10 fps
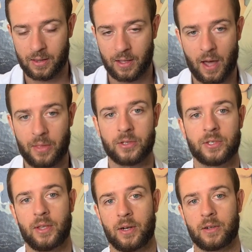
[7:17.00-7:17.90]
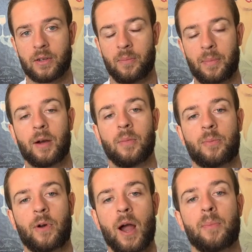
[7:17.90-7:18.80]
the others that are comparable
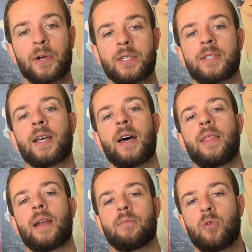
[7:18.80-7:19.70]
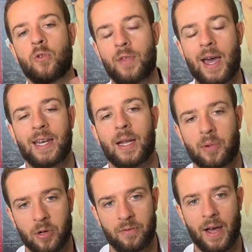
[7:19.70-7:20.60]
properties, that'll move that
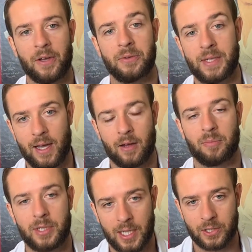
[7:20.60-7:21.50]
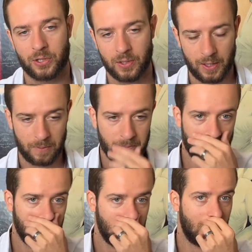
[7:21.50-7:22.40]
neighborhood value down potentially,
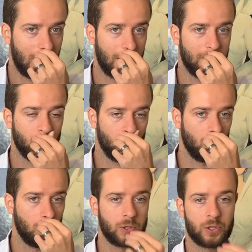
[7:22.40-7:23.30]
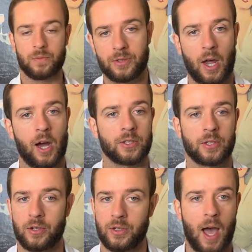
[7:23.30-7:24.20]
which stocks
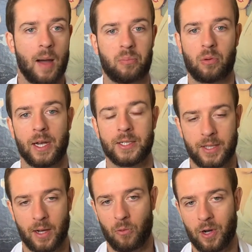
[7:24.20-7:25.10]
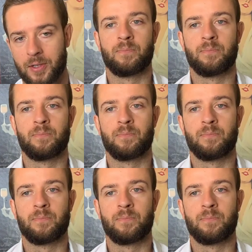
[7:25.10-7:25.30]
are not priced that way.